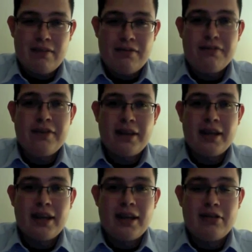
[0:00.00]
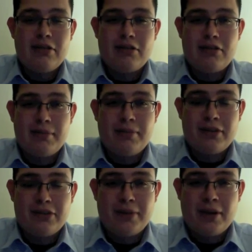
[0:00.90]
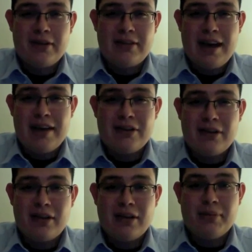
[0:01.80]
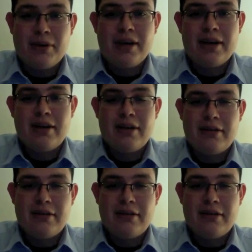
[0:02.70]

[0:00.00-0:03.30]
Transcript: fulfilling internship experience after all abroad.